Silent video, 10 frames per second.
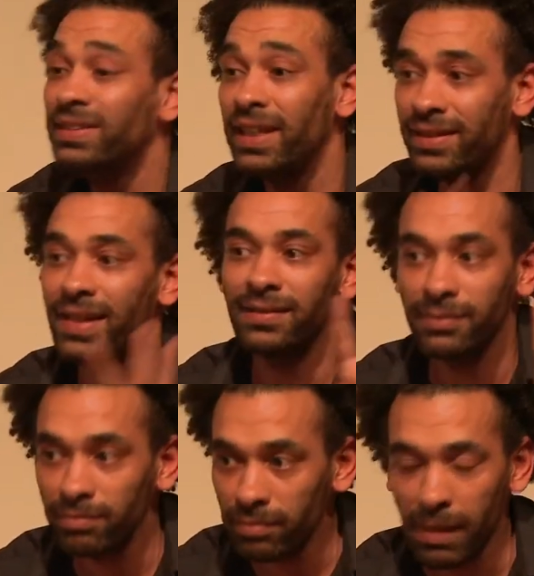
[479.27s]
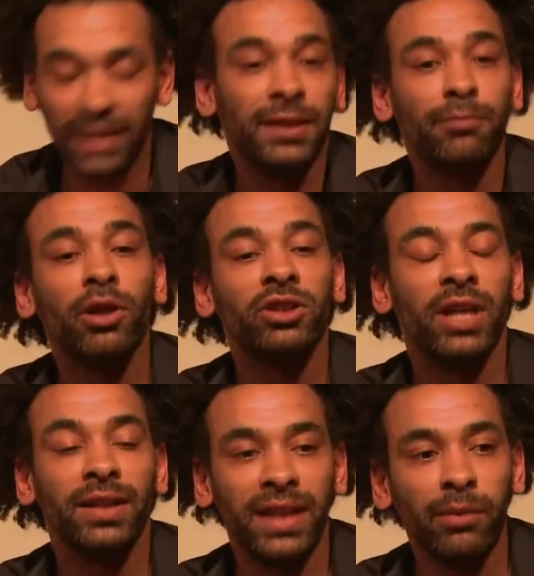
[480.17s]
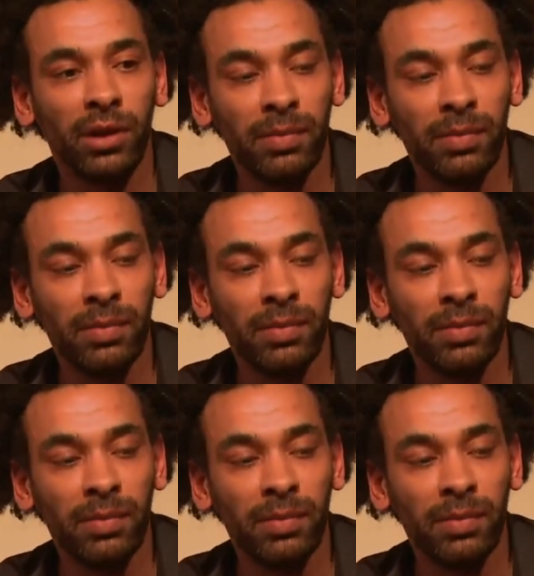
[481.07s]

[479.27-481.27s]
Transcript: did this massive project. It would